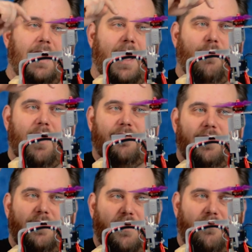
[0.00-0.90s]

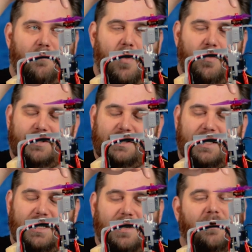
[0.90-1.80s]
However, if you have a motor
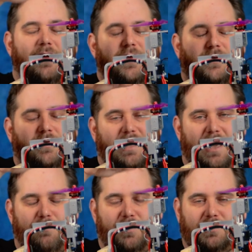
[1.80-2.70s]
sitting here, you
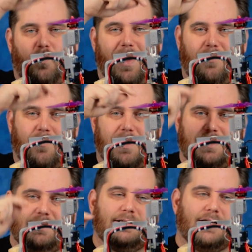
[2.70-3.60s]
can't put the weight where it
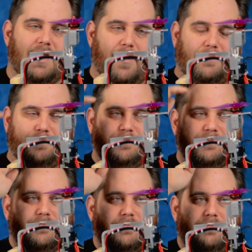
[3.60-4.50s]
needs to go.
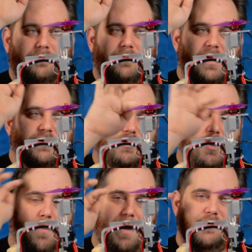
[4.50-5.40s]
So
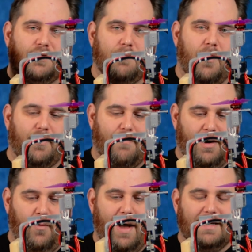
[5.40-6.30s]
don't mount your motor
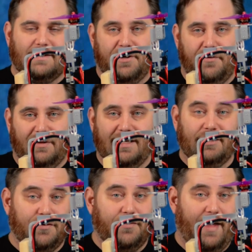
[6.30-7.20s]
right away until you at
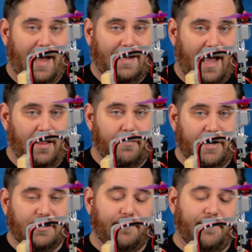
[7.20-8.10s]
least do that
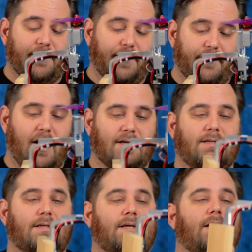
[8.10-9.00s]
calibration for the
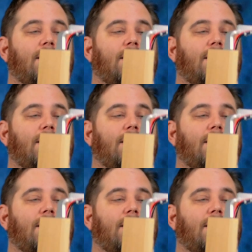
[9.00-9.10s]
thrust.